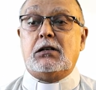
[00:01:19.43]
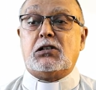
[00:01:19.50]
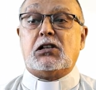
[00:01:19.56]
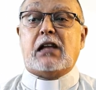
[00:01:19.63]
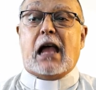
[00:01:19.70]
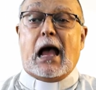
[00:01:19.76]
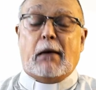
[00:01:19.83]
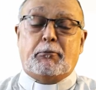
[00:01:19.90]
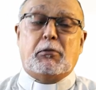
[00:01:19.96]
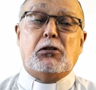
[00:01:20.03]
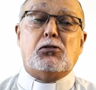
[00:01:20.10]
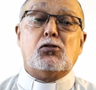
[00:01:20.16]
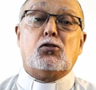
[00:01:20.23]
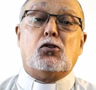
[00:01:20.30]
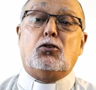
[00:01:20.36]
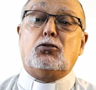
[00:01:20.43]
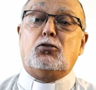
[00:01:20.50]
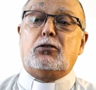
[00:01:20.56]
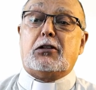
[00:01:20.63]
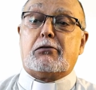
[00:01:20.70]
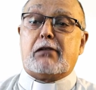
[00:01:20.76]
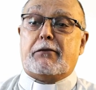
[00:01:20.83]
she happened to go
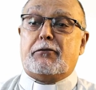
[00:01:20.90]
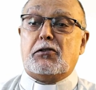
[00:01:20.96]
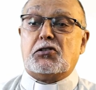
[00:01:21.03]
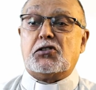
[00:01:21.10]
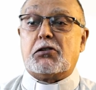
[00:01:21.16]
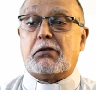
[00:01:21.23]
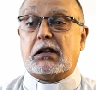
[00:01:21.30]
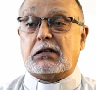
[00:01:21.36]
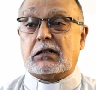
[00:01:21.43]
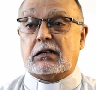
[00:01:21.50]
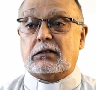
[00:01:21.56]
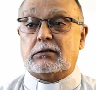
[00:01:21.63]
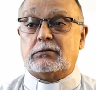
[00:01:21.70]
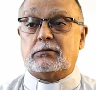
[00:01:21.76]
to the refrigerator,